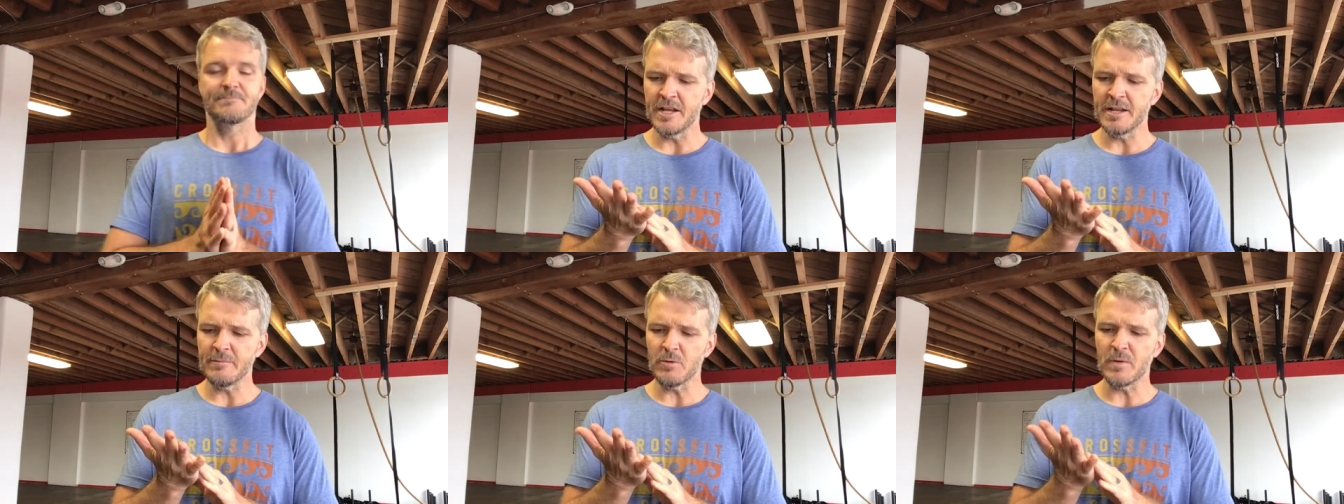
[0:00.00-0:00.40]

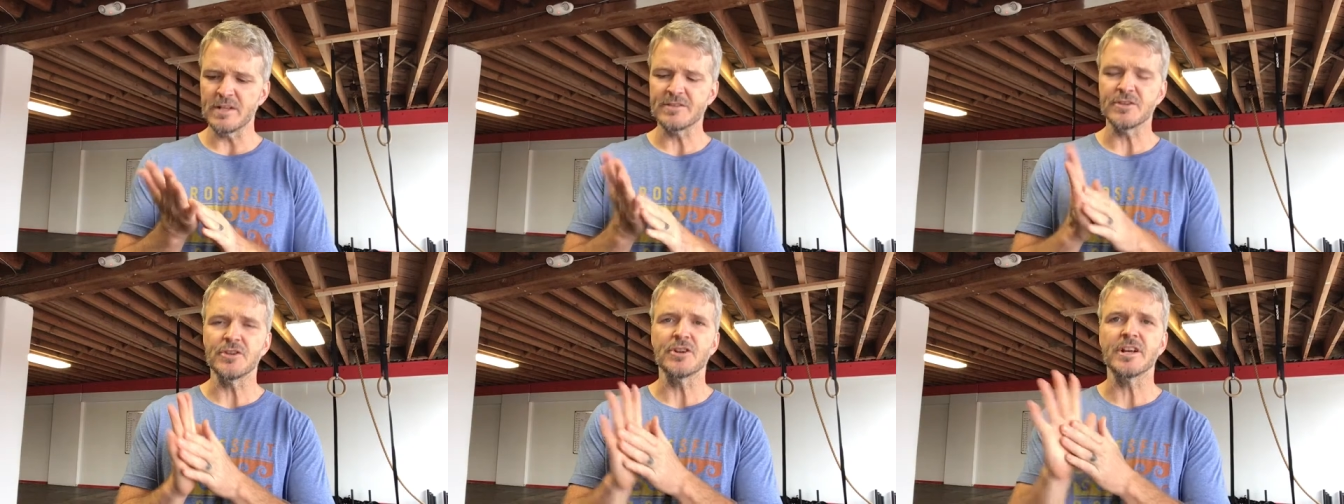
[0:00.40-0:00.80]
Number one,
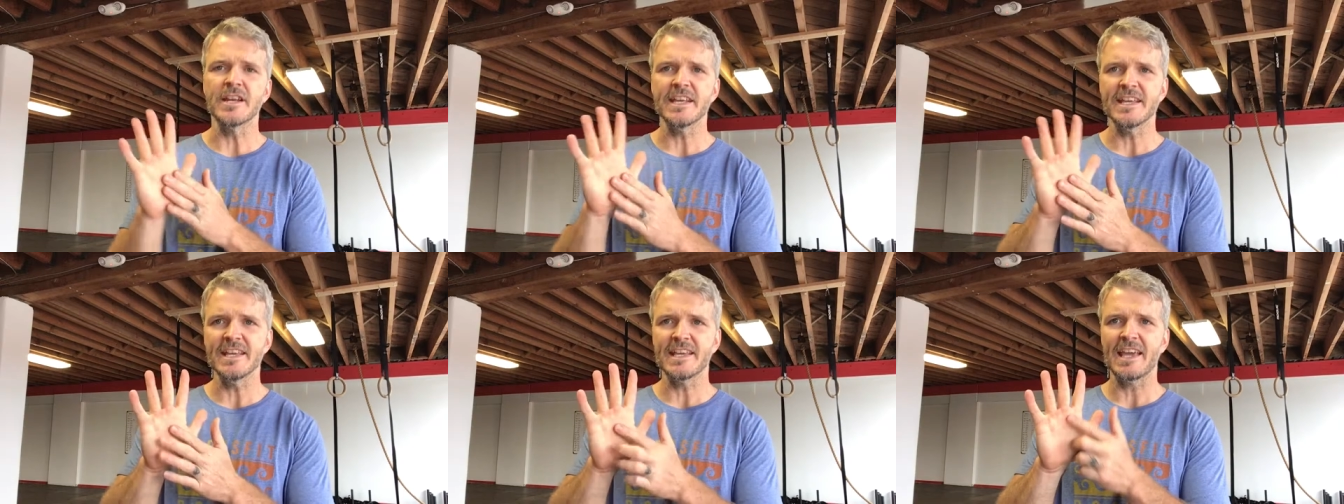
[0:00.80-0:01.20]
so you're going
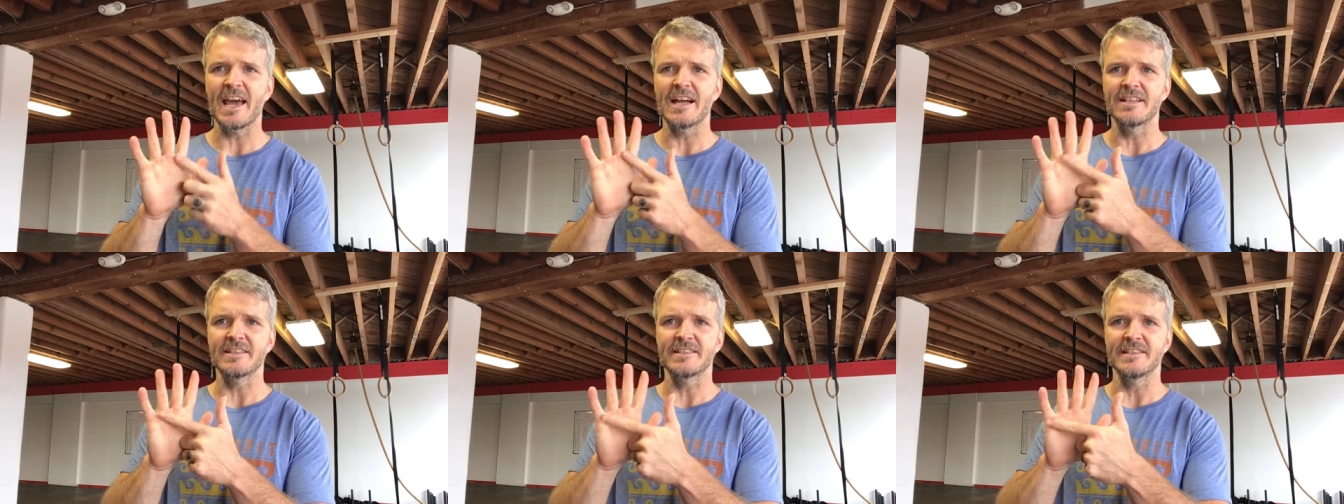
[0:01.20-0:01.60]
to get
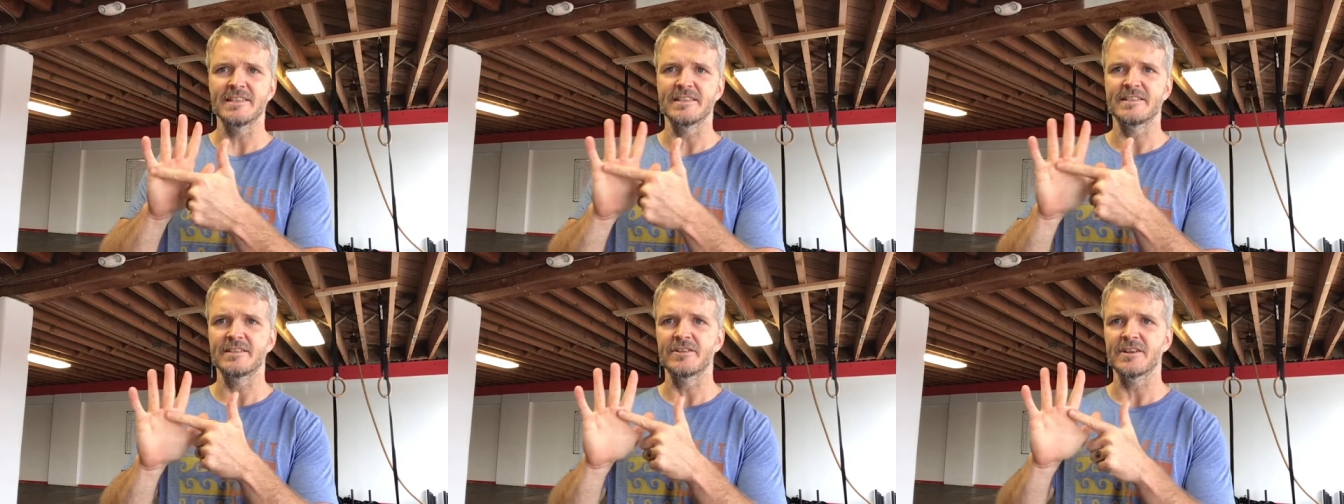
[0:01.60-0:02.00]

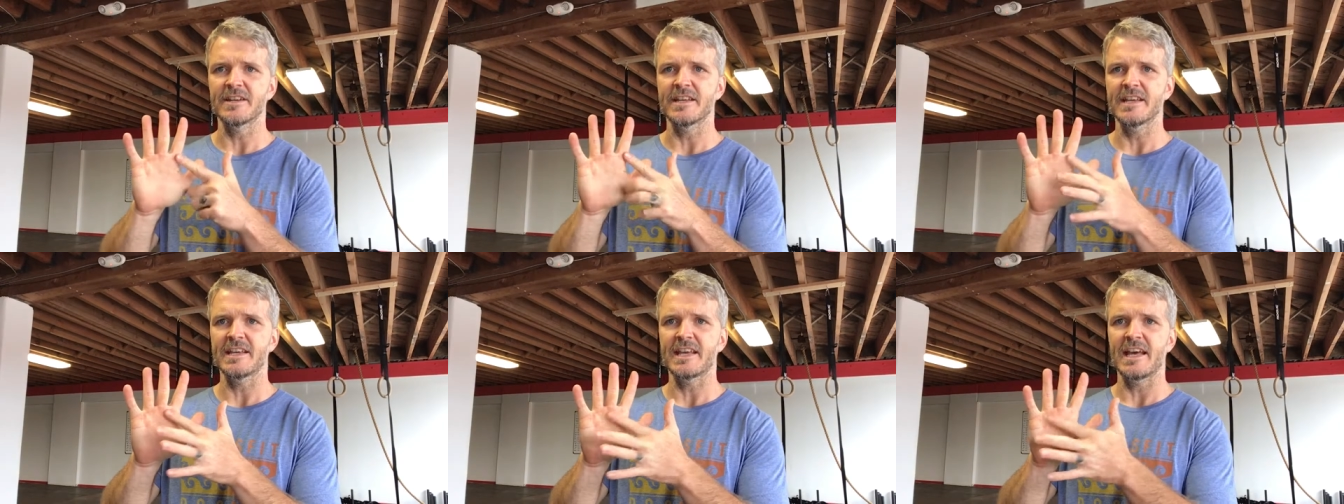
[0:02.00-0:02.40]
calluses. You're
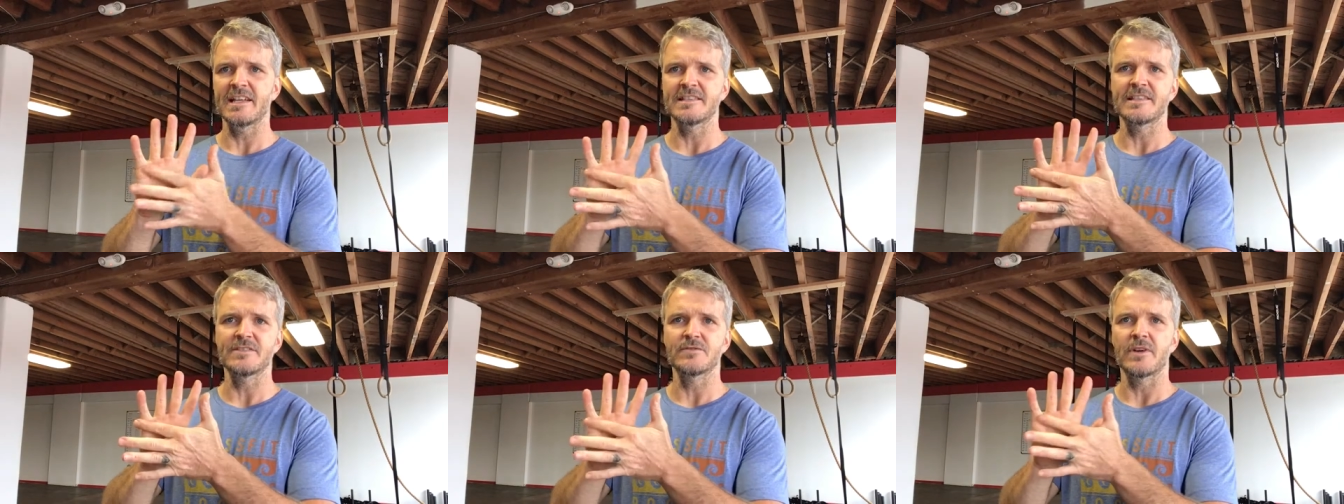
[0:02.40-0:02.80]
going to get
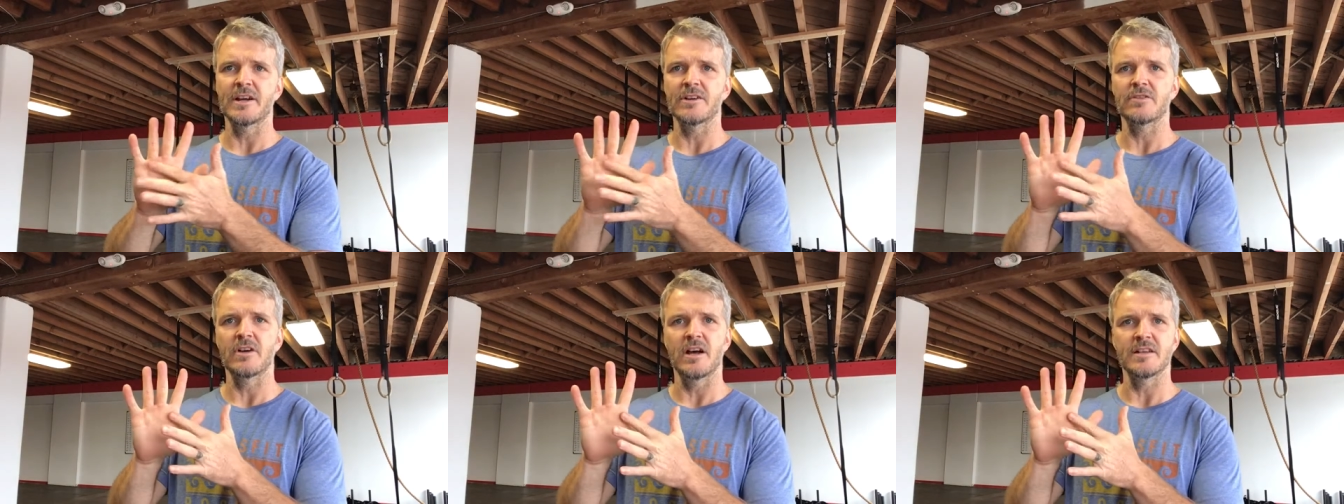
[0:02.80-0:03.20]
calluses right
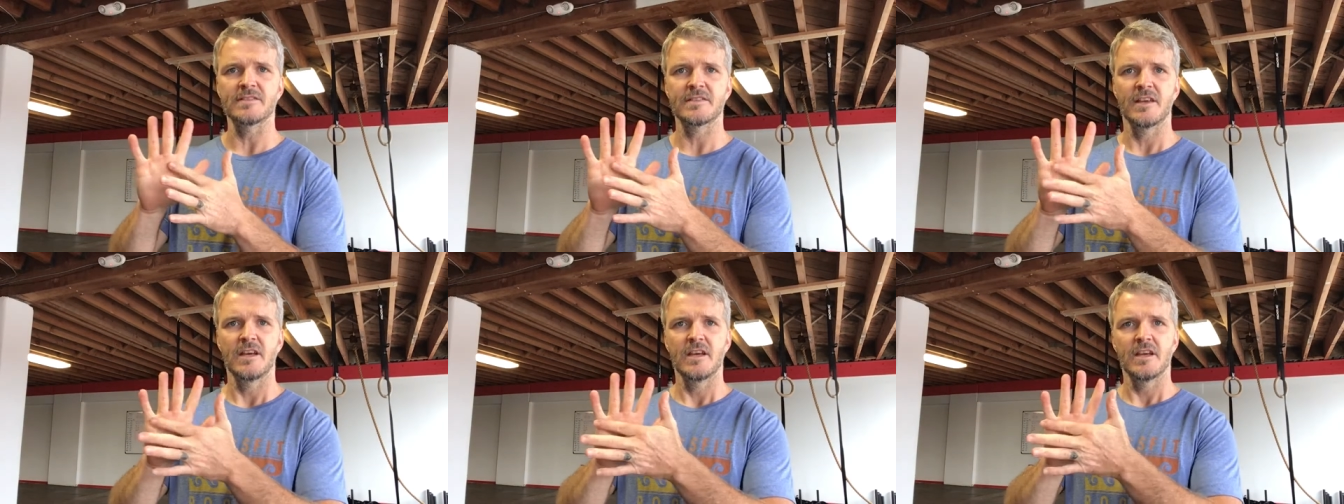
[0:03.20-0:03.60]
across,